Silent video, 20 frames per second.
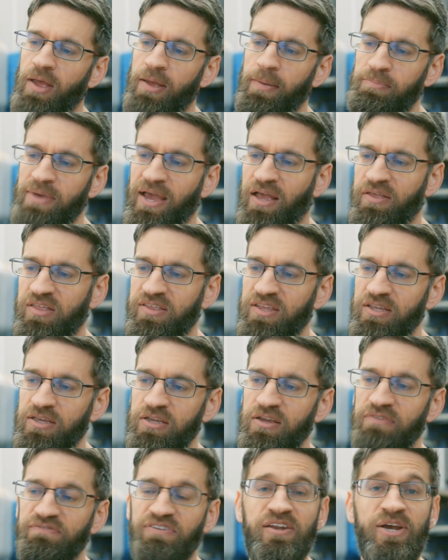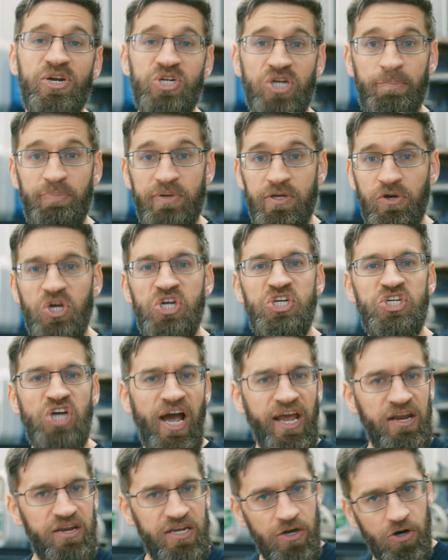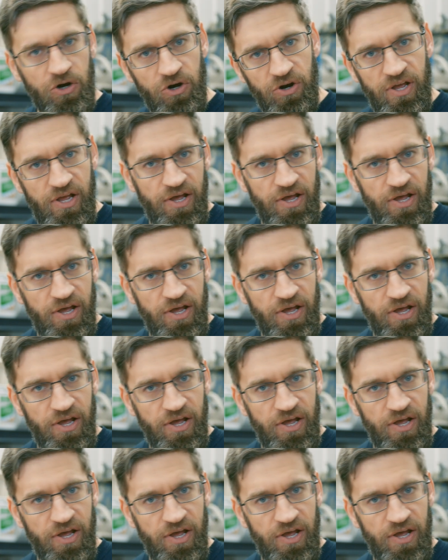make the finish appear shinier